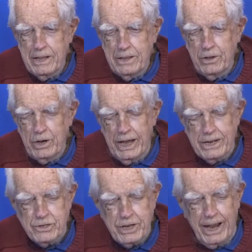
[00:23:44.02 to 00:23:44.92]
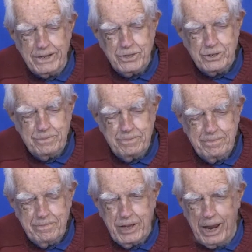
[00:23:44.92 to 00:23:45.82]
the United States
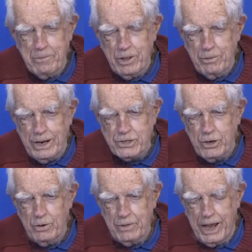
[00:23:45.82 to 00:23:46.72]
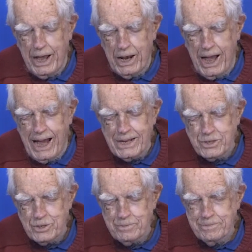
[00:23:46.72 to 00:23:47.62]
came to the rescue of the Allies.